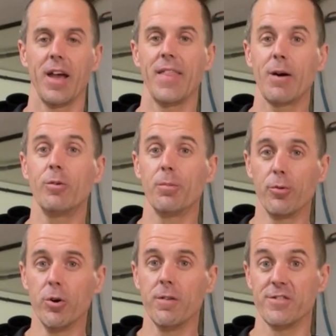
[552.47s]
And that will
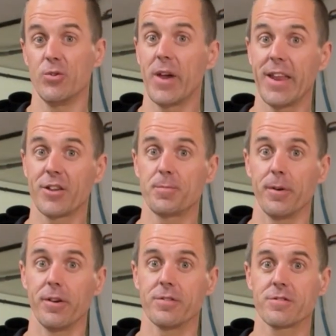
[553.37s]
improve as you gain
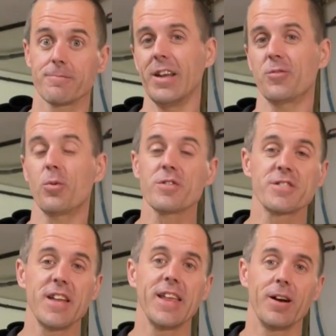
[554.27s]
experience. It's worth
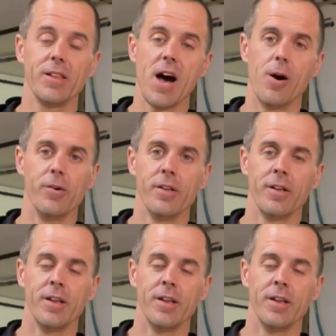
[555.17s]
stating out loud